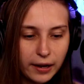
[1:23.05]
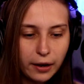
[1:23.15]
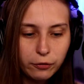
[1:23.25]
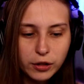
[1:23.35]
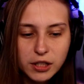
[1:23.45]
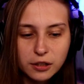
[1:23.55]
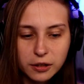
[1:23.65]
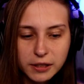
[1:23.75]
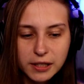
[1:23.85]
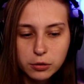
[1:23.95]
And now if you
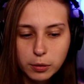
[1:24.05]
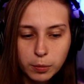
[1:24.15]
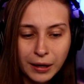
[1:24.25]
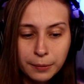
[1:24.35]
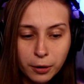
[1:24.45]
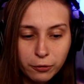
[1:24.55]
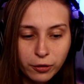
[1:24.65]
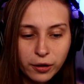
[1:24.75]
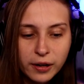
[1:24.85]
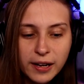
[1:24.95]
start this replay
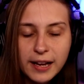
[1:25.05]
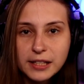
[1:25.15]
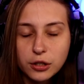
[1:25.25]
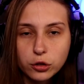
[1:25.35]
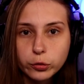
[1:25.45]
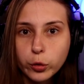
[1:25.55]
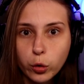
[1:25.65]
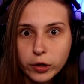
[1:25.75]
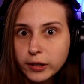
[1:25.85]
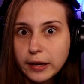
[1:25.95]
buffer, it starts
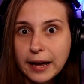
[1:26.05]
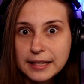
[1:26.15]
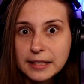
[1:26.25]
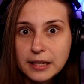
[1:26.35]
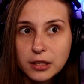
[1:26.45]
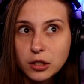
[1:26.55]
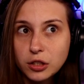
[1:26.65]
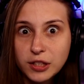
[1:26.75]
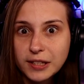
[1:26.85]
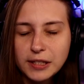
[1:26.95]
recording the next
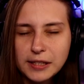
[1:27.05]
60